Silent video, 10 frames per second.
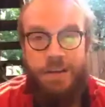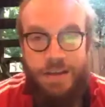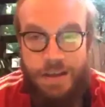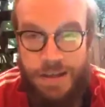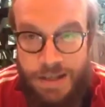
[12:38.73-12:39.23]

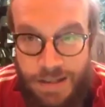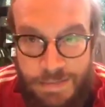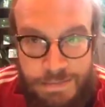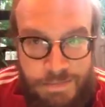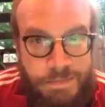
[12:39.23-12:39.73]
We're,
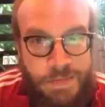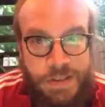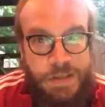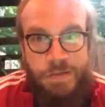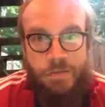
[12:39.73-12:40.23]

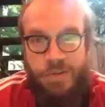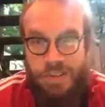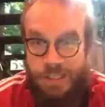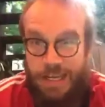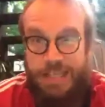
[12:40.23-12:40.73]

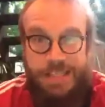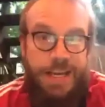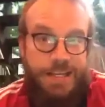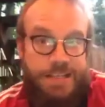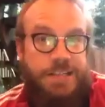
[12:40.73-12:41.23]
like I said,
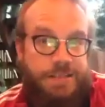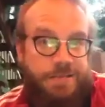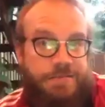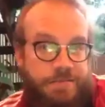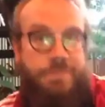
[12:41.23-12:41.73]
it's just
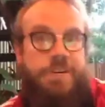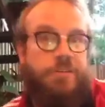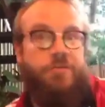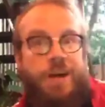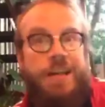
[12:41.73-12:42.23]
we're all
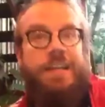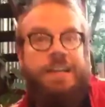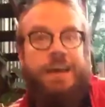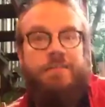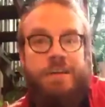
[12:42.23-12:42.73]
grinding
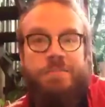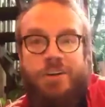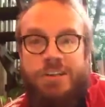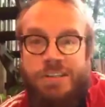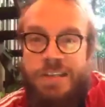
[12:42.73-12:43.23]
down the
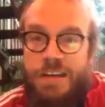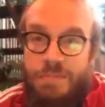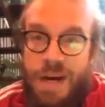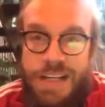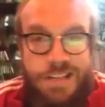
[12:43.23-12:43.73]
emergency in our
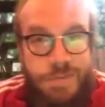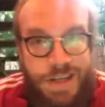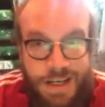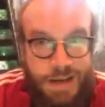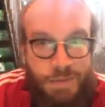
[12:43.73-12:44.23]
minds so we can
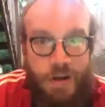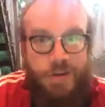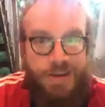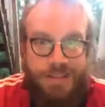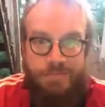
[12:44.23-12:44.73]
keep going
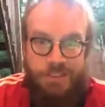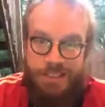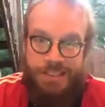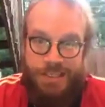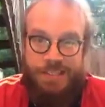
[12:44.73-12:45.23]
because we're just
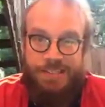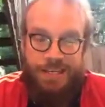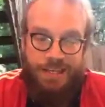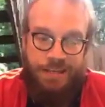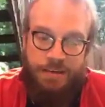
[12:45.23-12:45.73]
sick of sitting here.